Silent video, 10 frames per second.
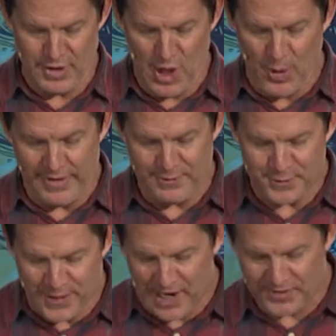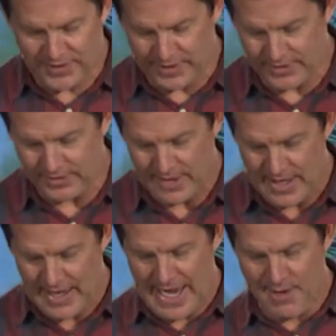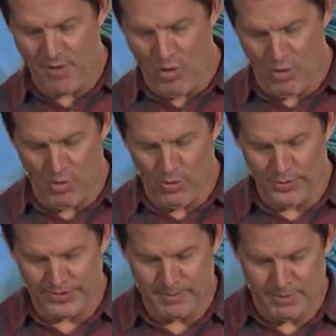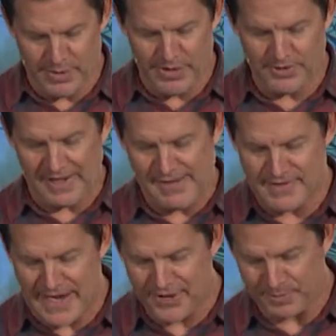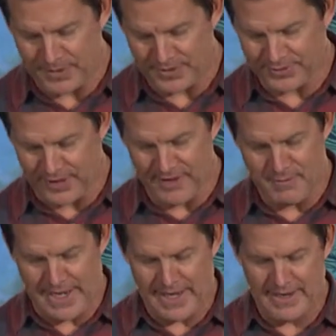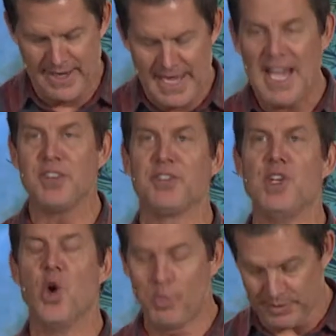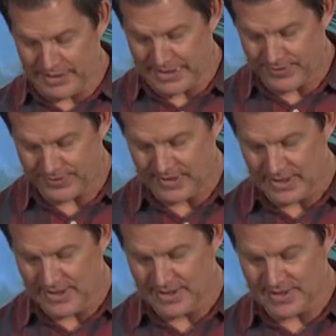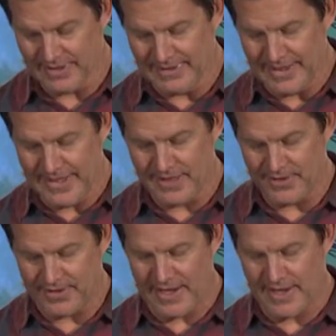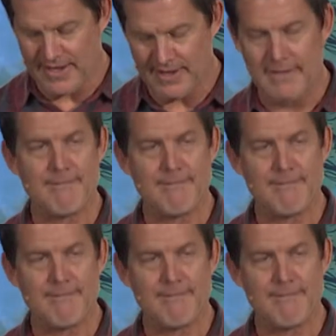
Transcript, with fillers: know that foxes have holes and birds have nests, but the Son of Man has no place to lay his head.